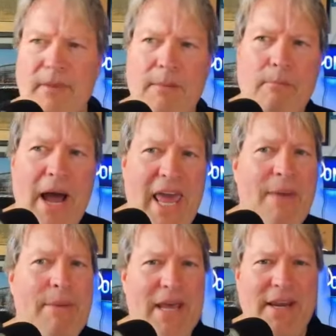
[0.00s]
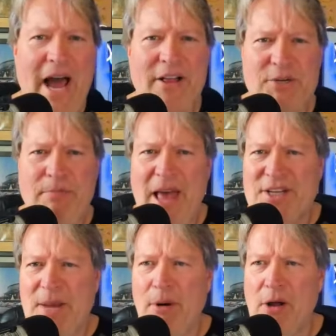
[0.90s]
Miami in college
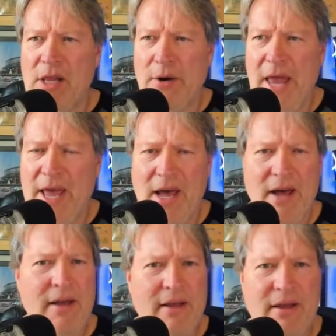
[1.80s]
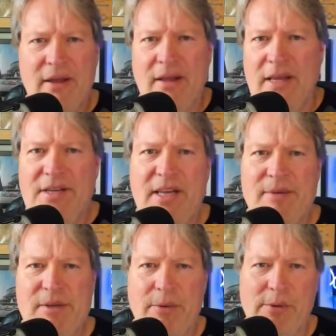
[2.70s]
basketball, Larrañaga. He
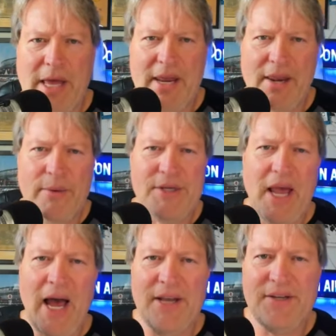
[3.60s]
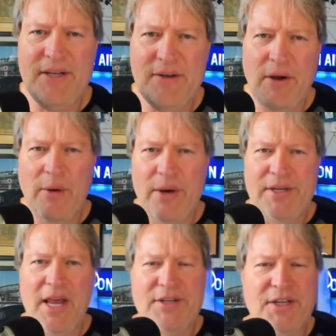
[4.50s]
seems to be relating to his guys. He always
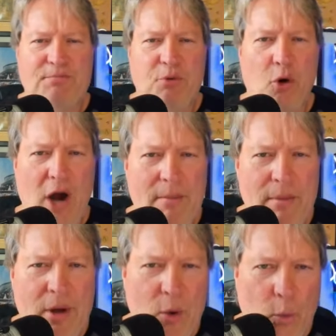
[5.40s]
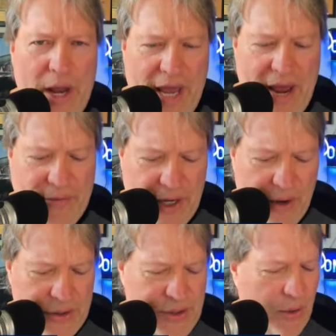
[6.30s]
has his program winning every
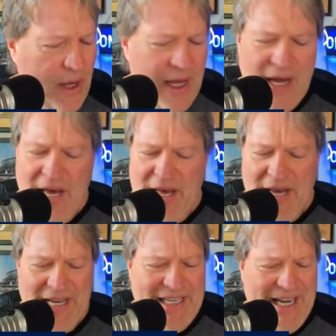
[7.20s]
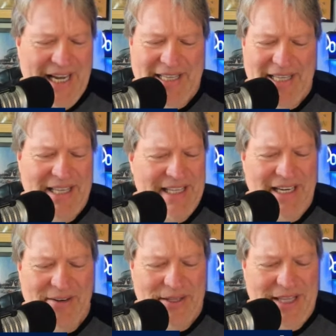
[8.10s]
year. So, the